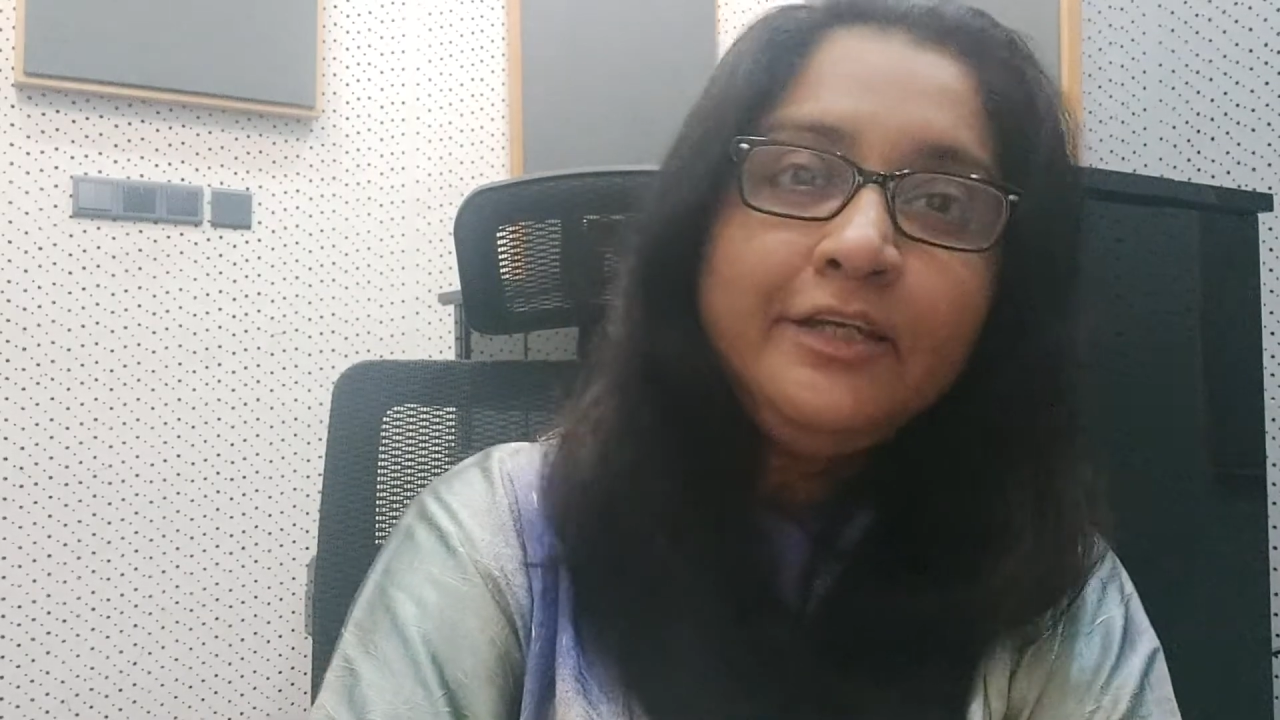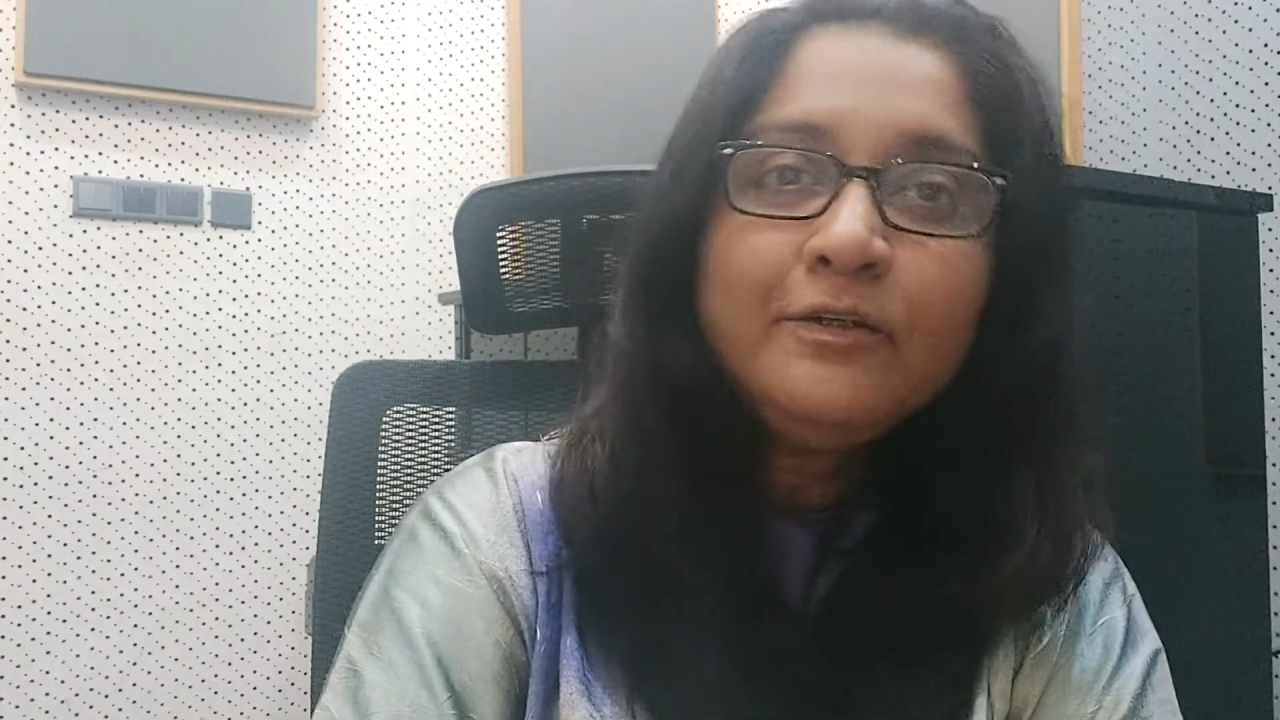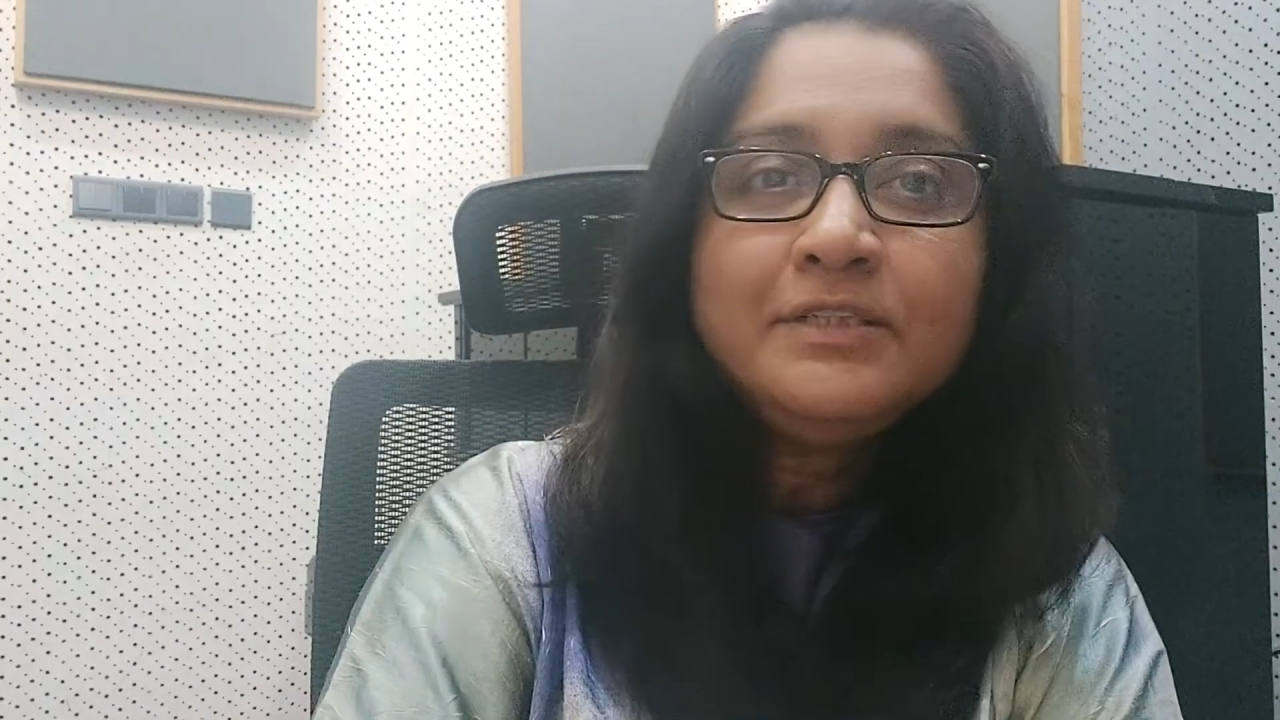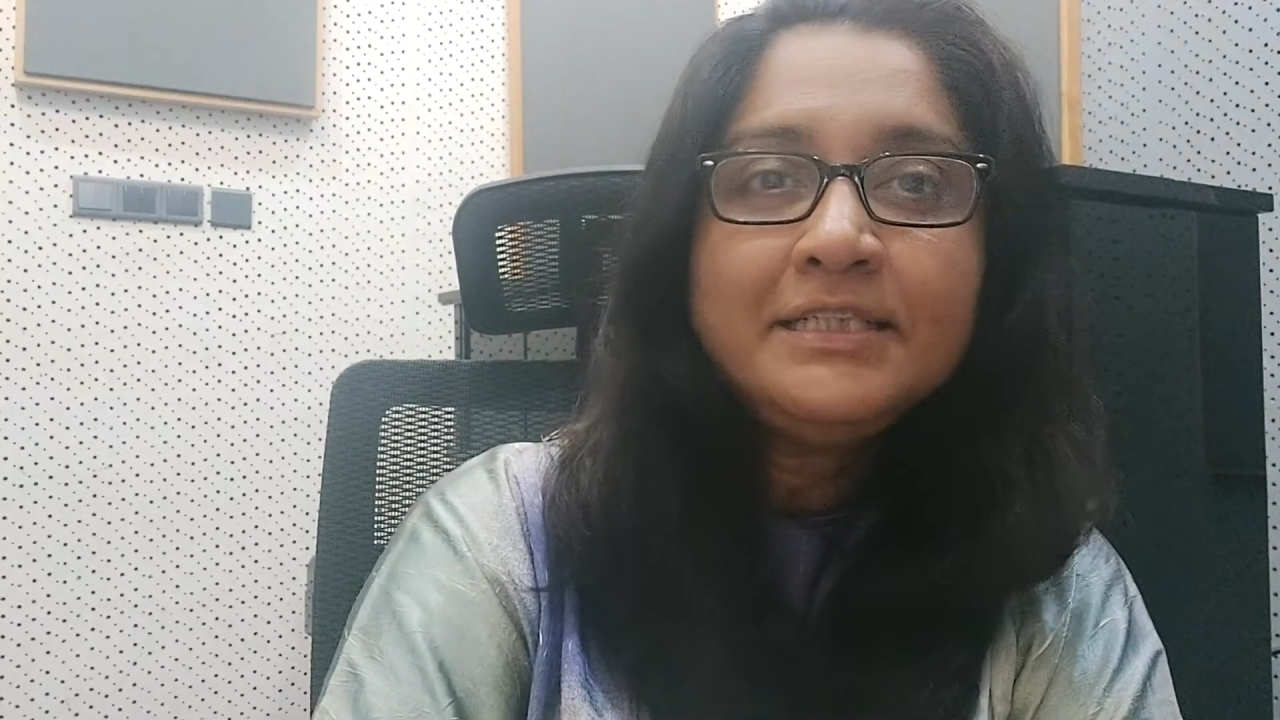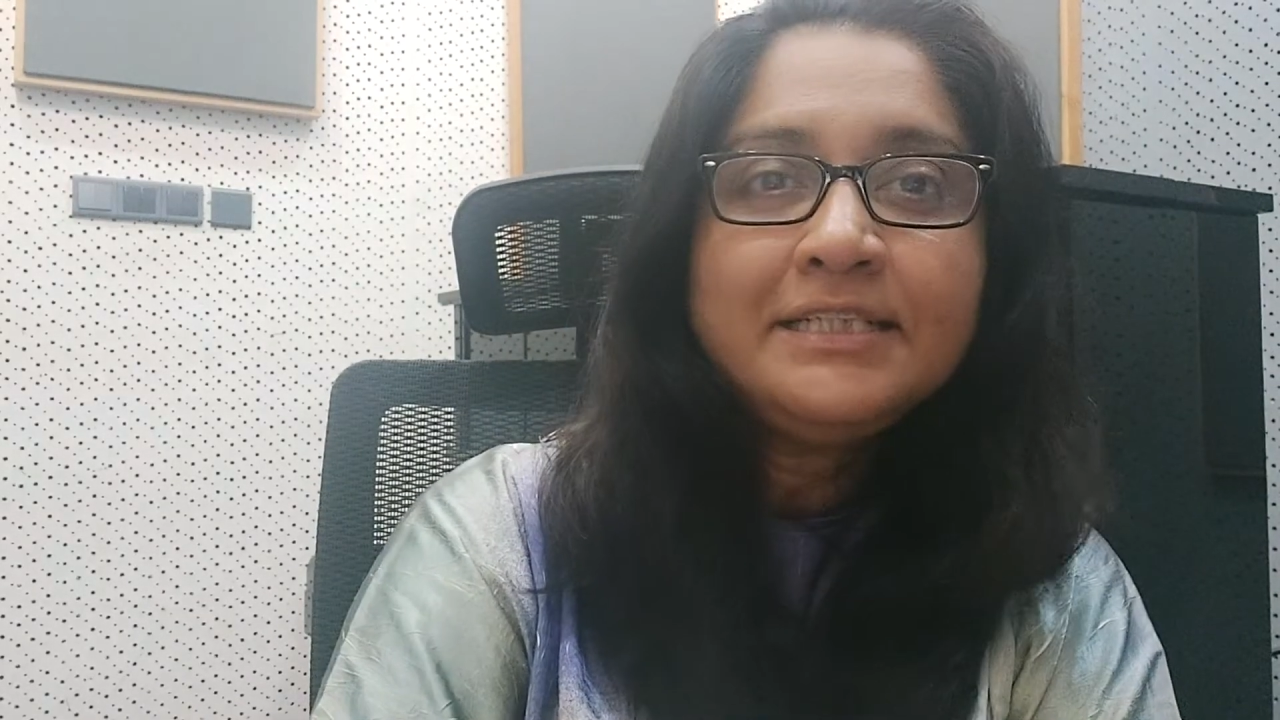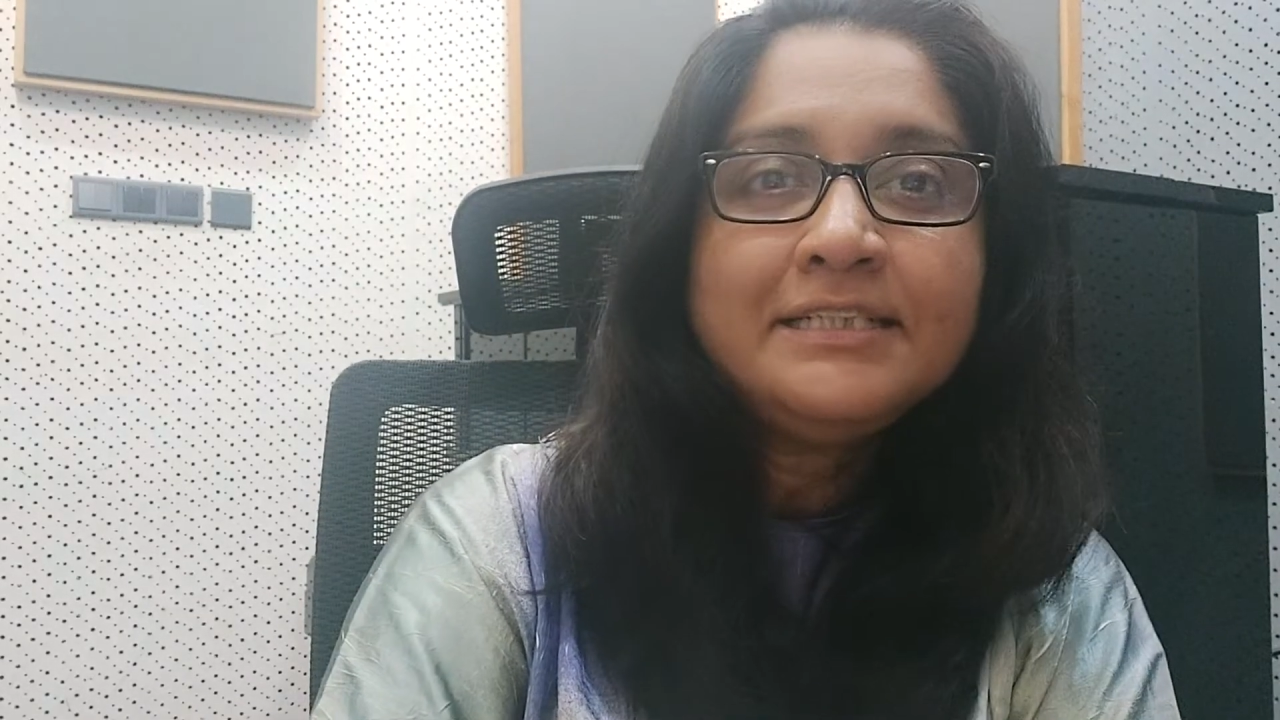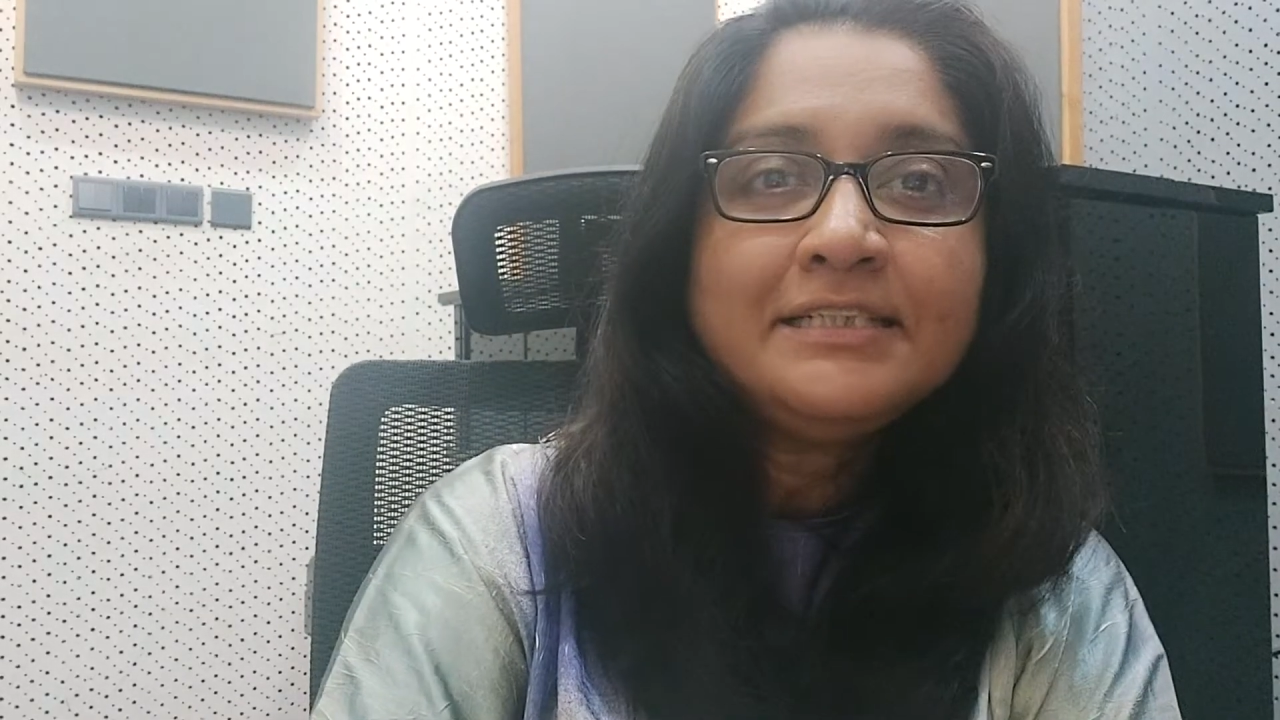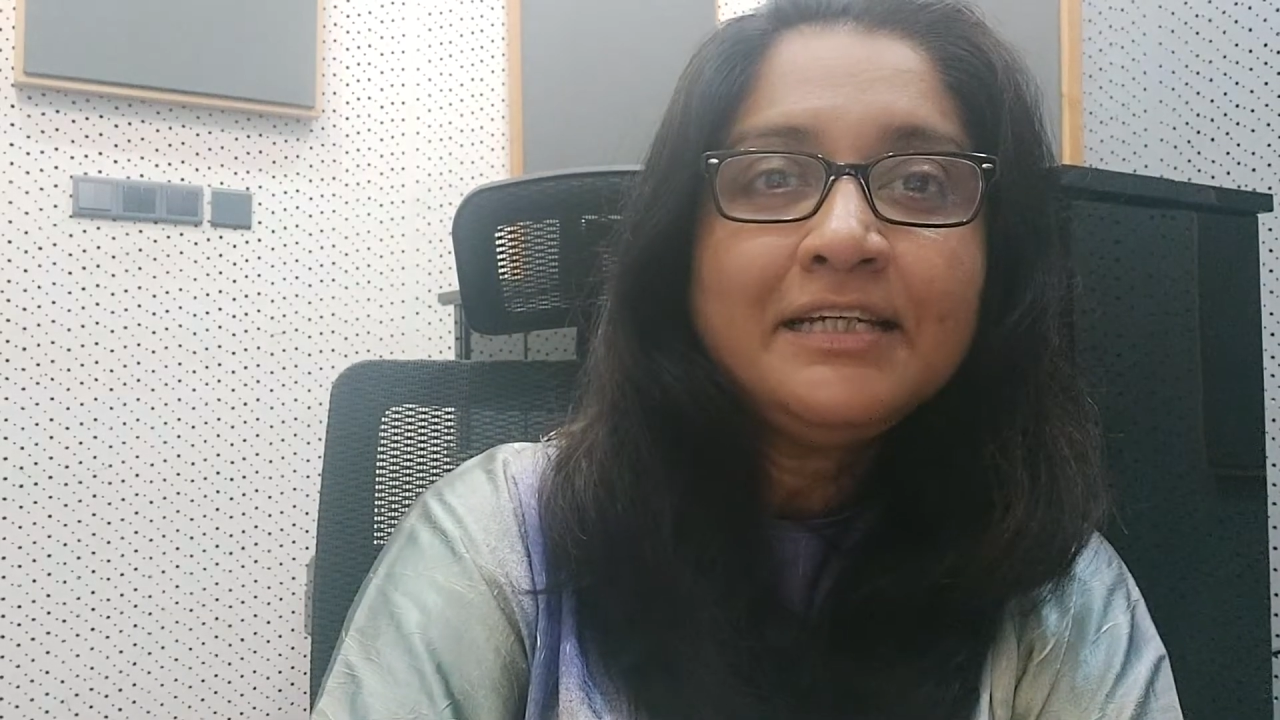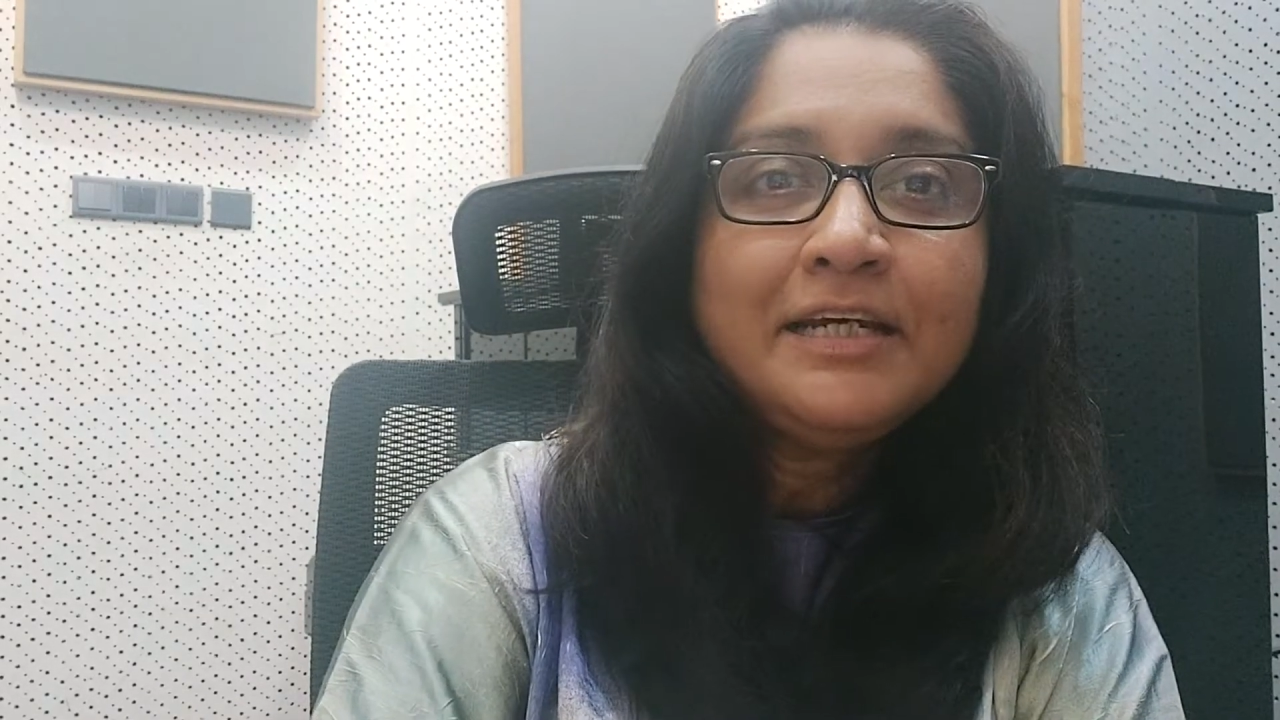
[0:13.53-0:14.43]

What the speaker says: uses,